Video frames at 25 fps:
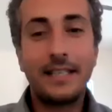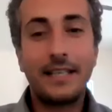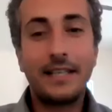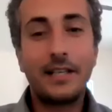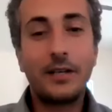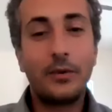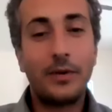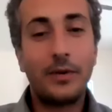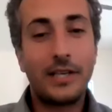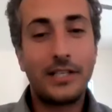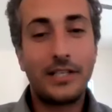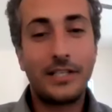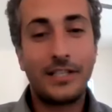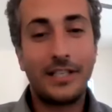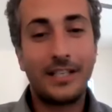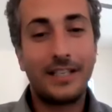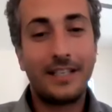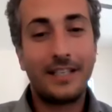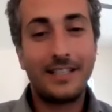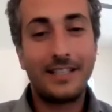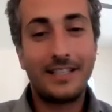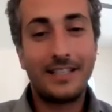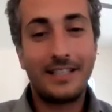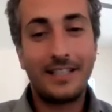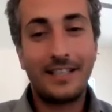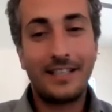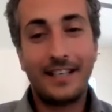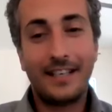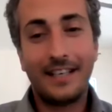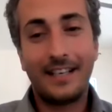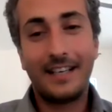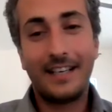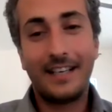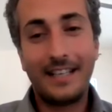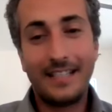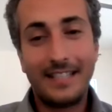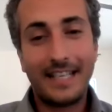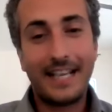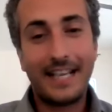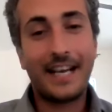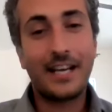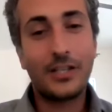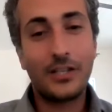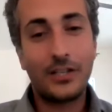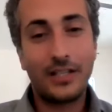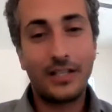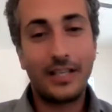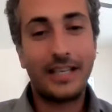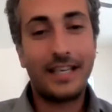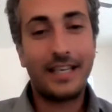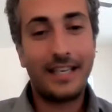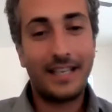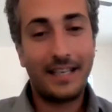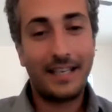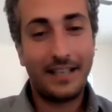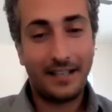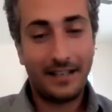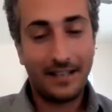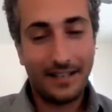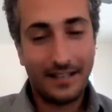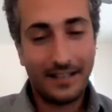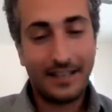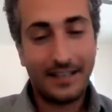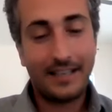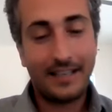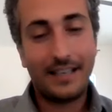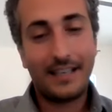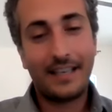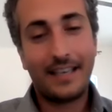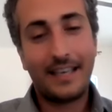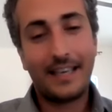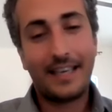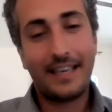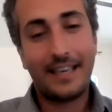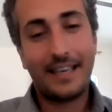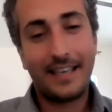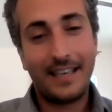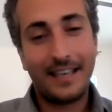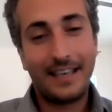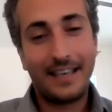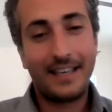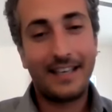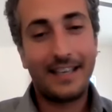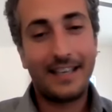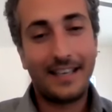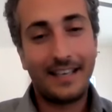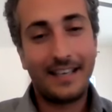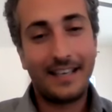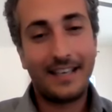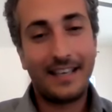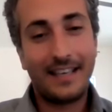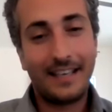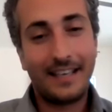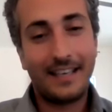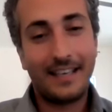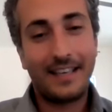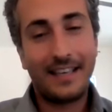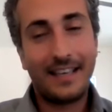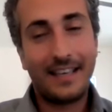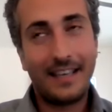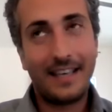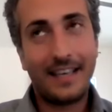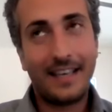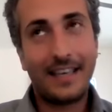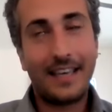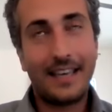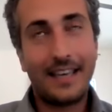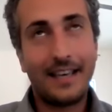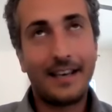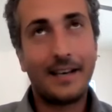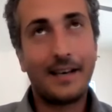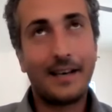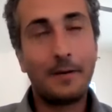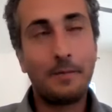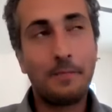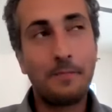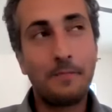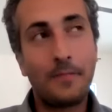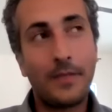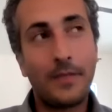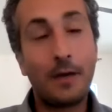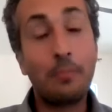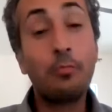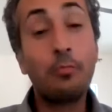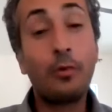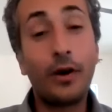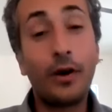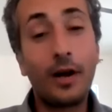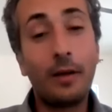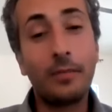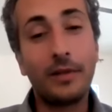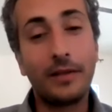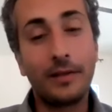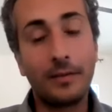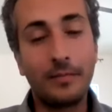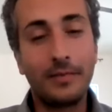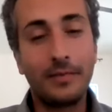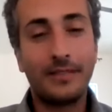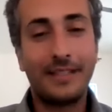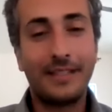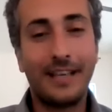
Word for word: excellent question. It's a, uh, it's actually a a a, um, a problem